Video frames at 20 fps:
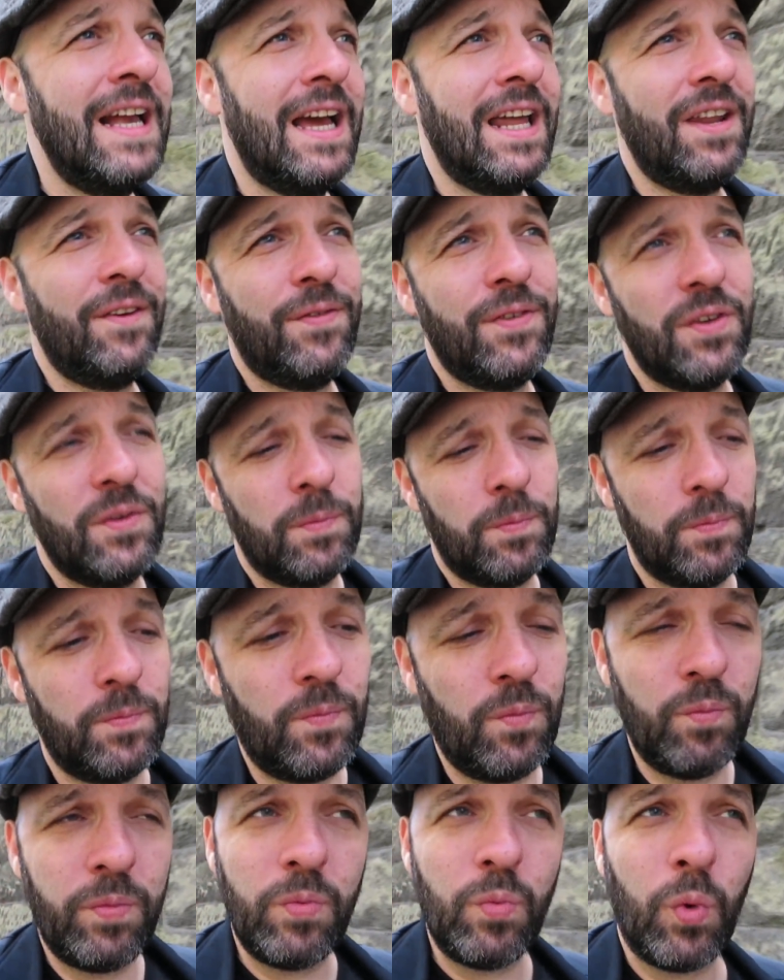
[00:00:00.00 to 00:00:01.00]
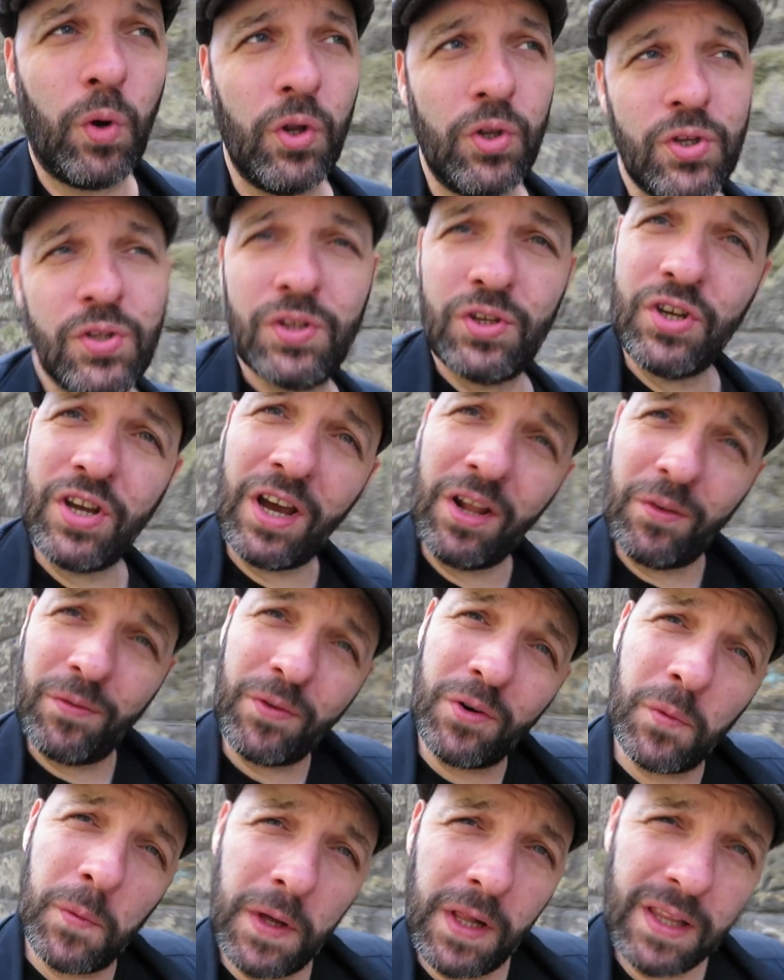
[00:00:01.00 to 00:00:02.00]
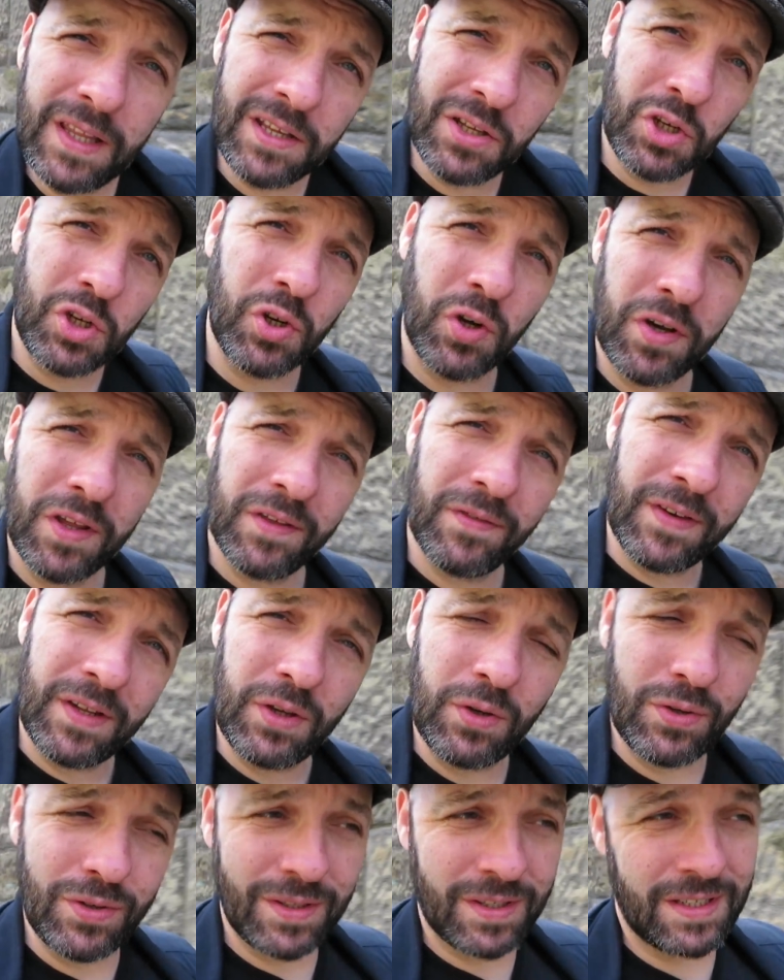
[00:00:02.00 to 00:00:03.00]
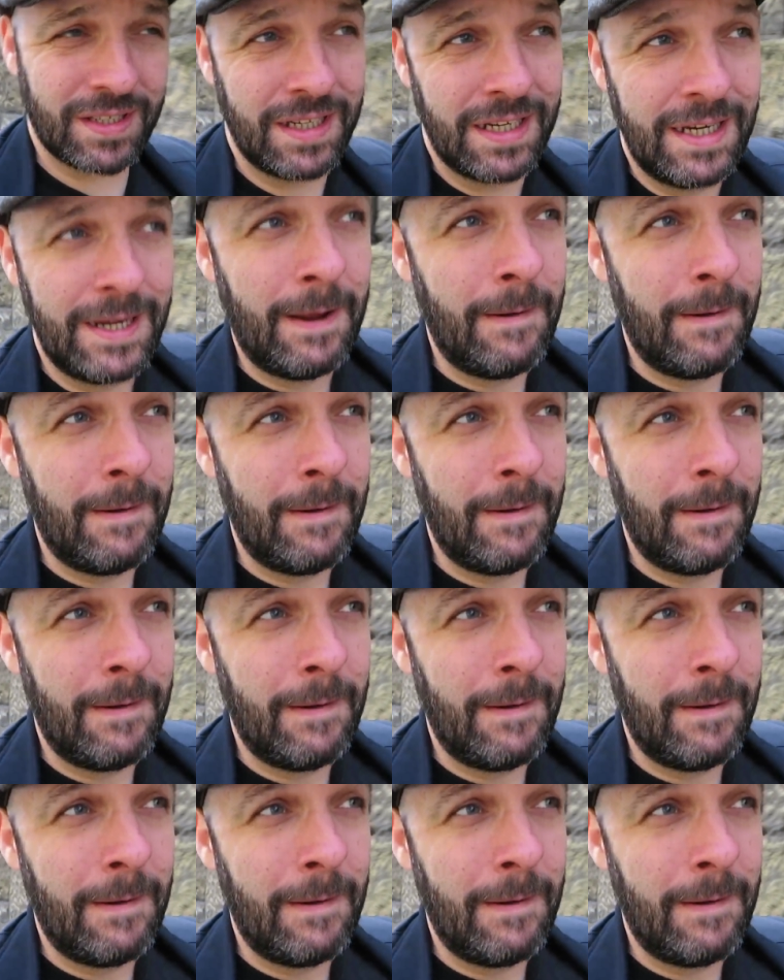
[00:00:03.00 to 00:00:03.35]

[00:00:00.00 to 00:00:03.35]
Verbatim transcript: And if you've been watching the channel for a while, you enjoy the videos,